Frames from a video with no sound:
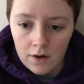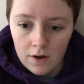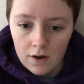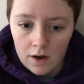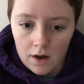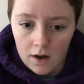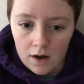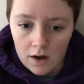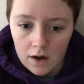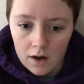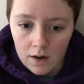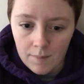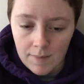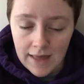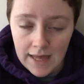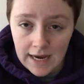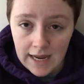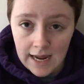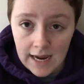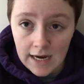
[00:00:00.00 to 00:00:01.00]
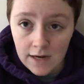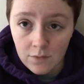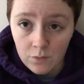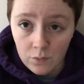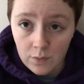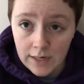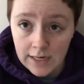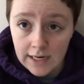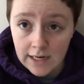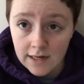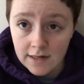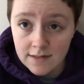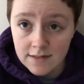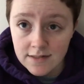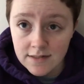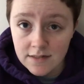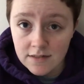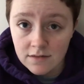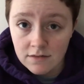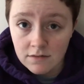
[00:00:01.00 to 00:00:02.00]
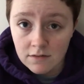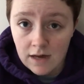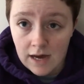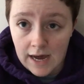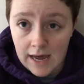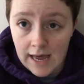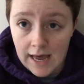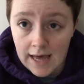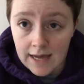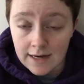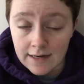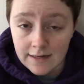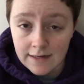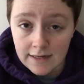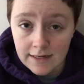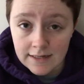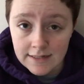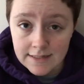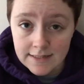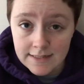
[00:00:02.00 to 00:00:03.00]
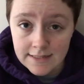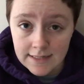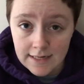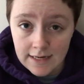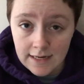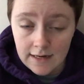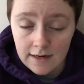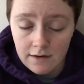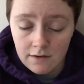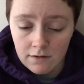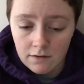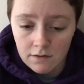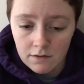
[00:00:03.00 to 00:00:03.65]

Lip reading: At 8 weeks, I had a DNC,